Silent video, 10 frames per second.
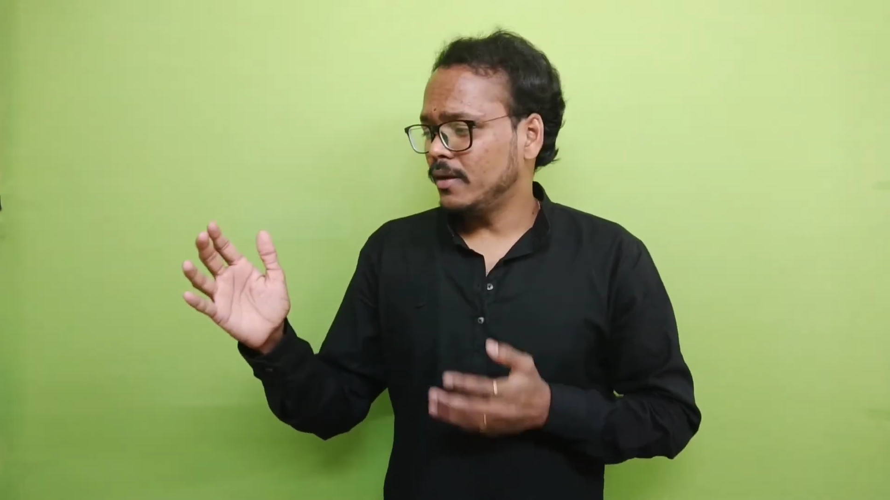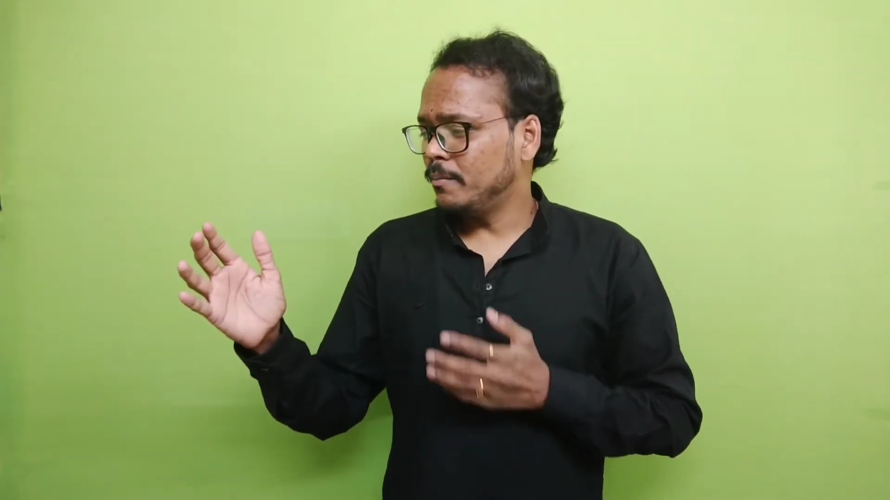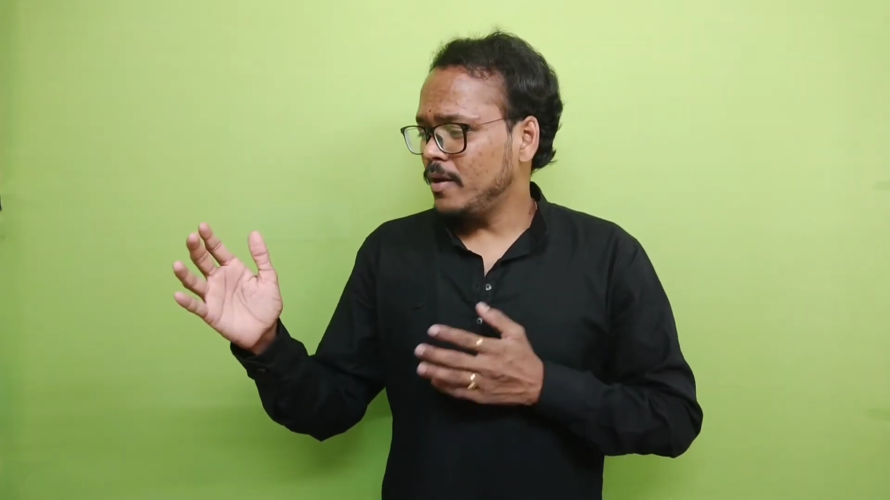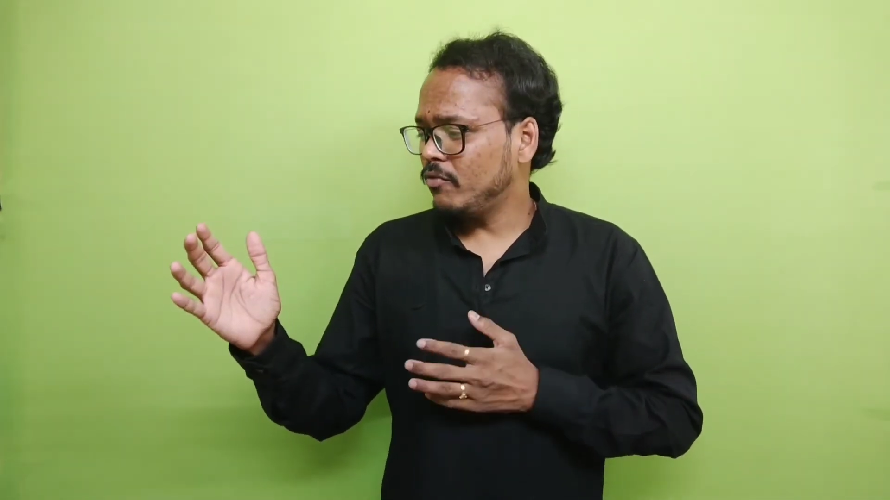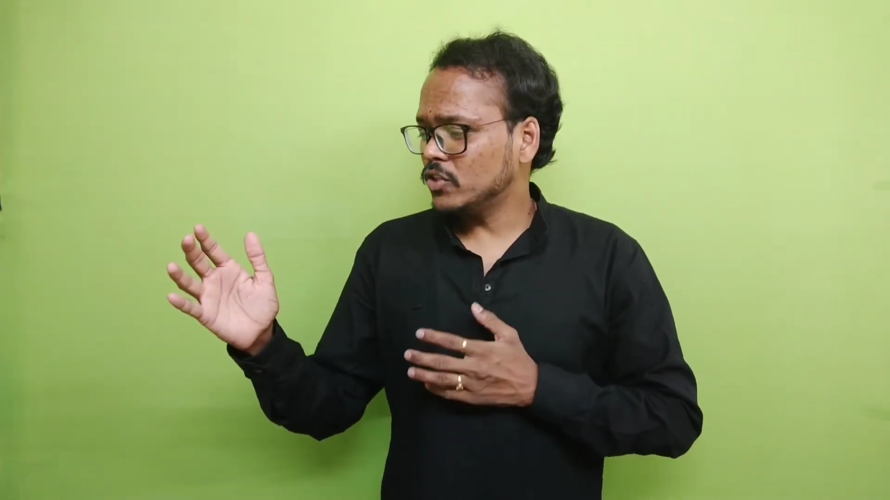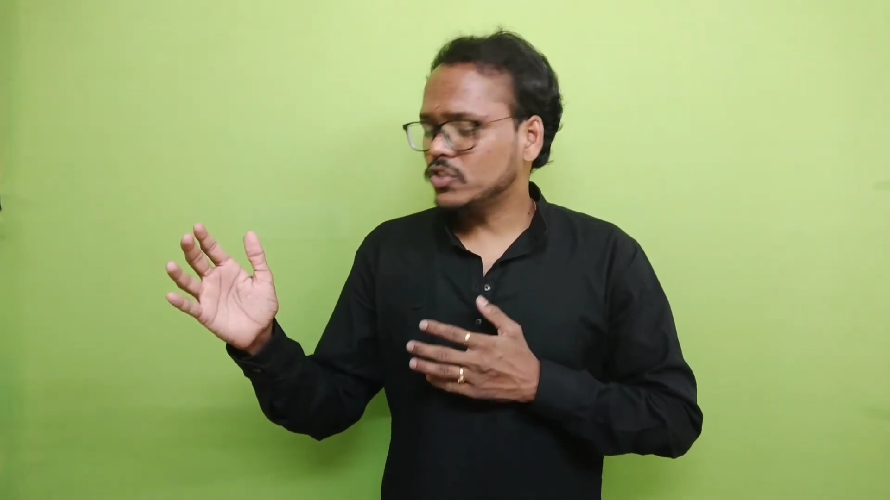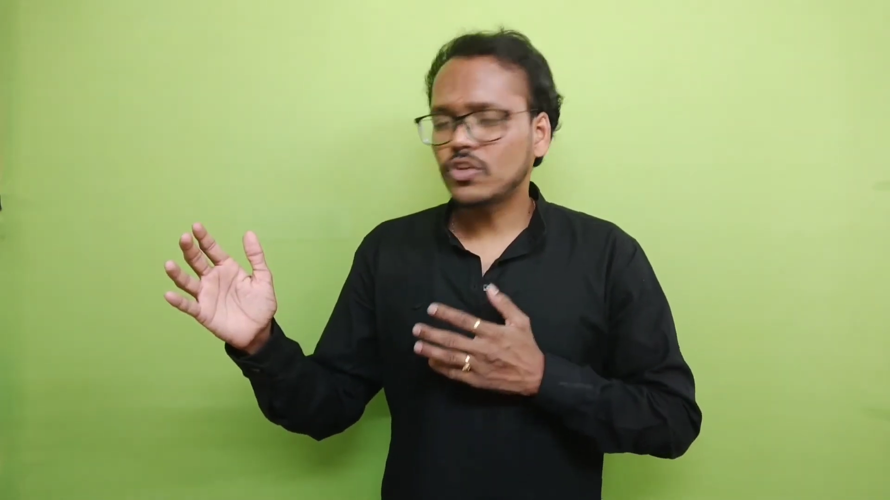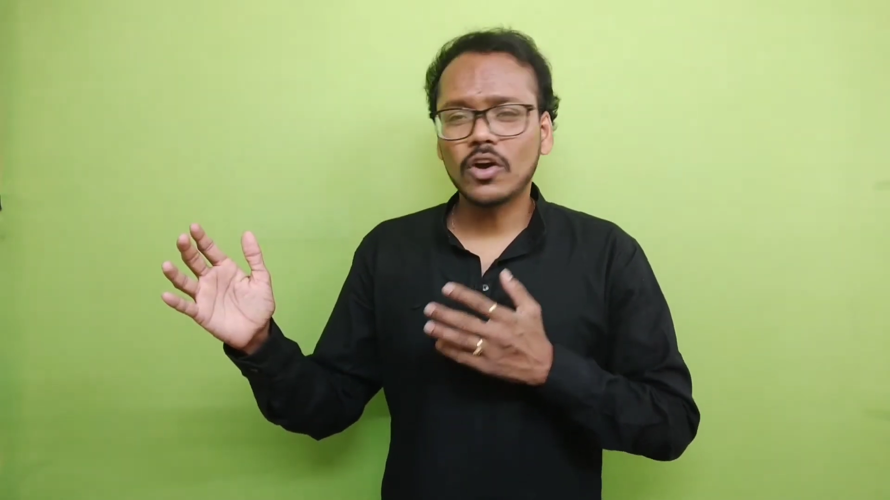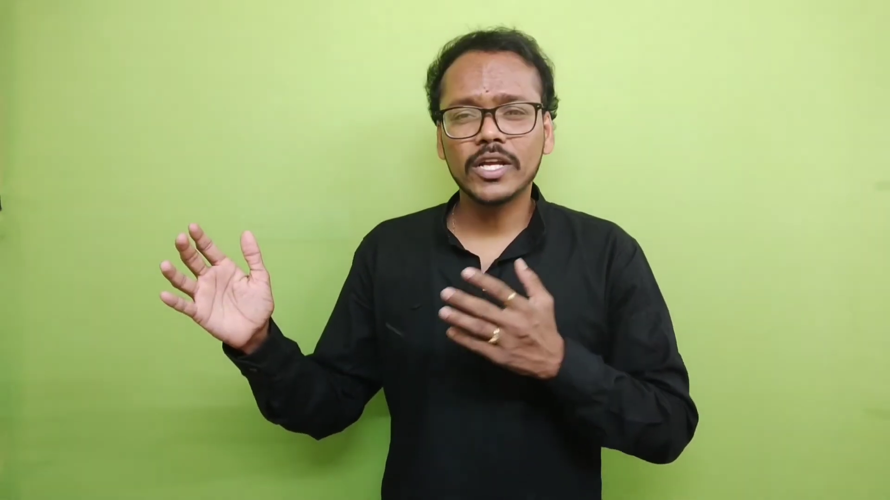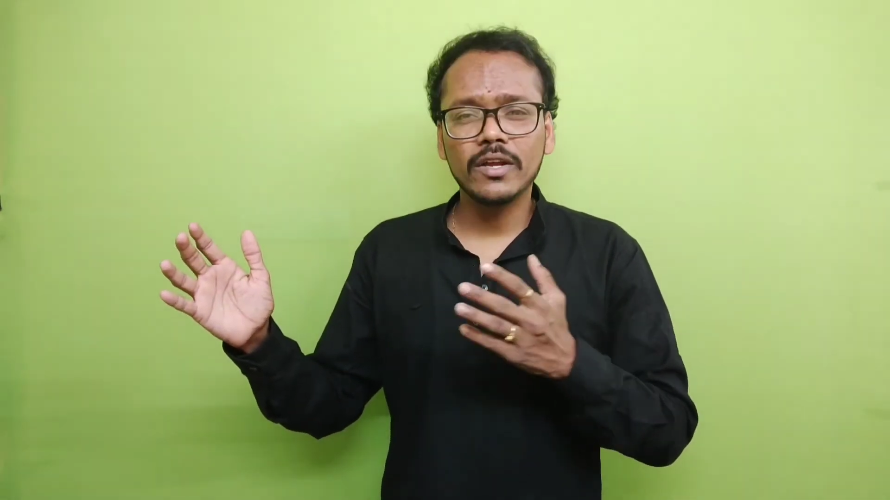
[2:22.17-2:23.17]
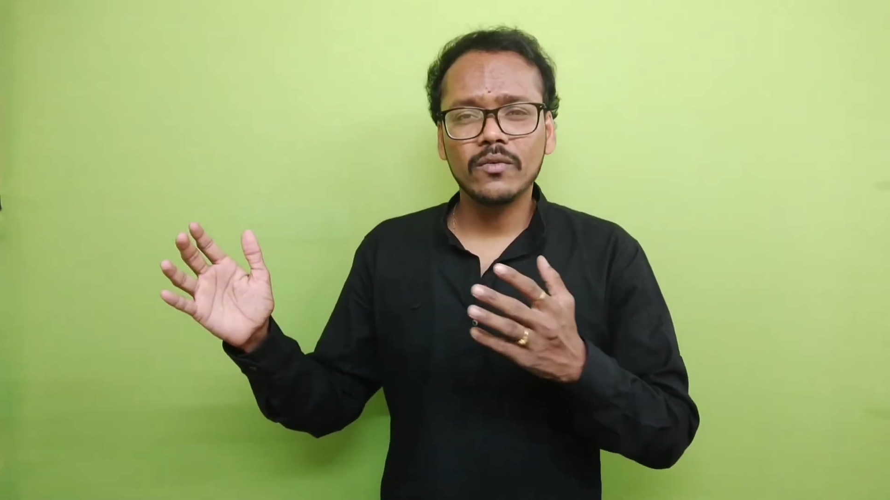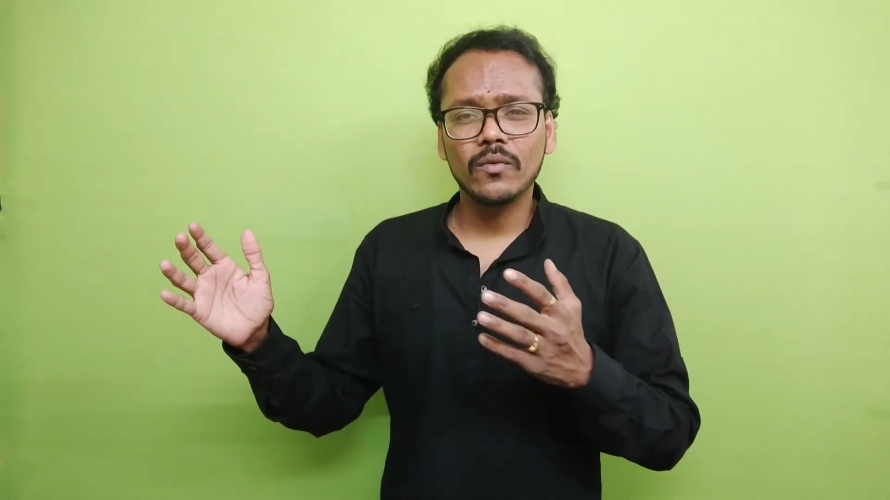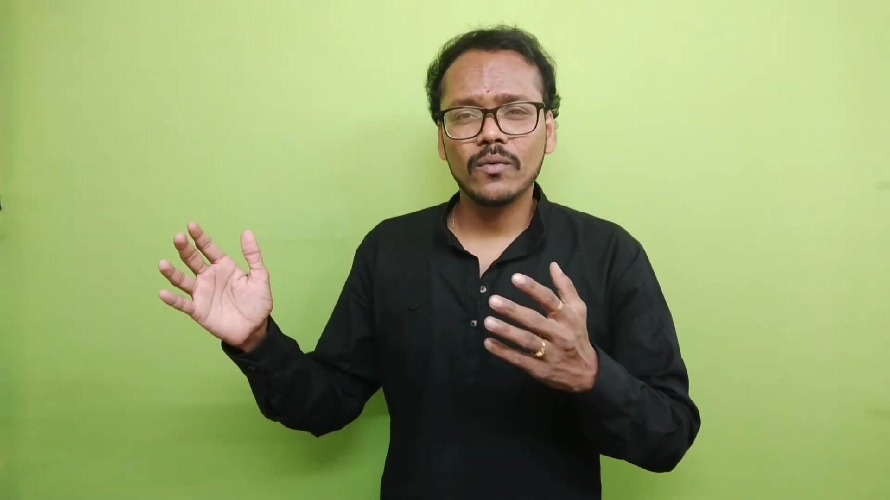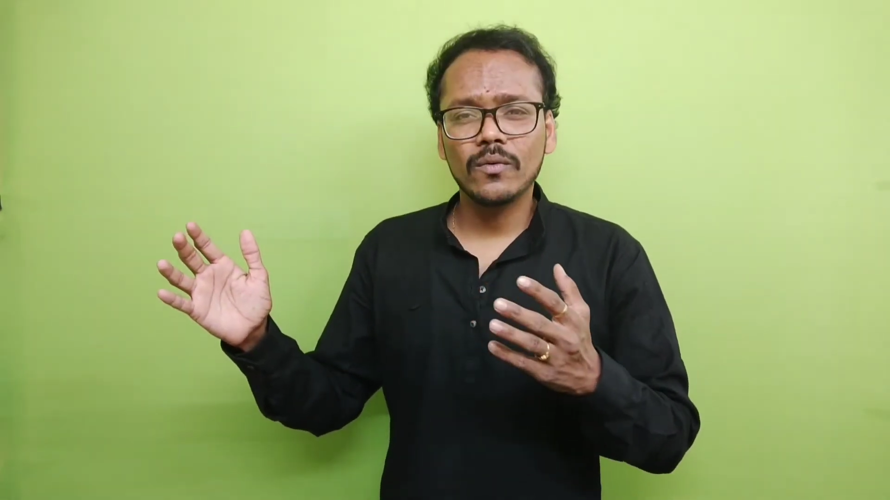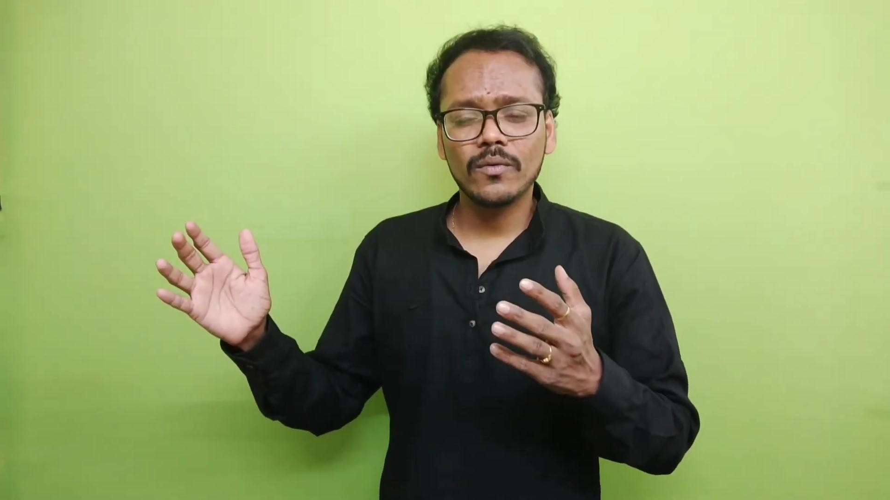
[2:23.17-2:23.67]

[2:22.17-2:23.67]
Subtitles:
before talking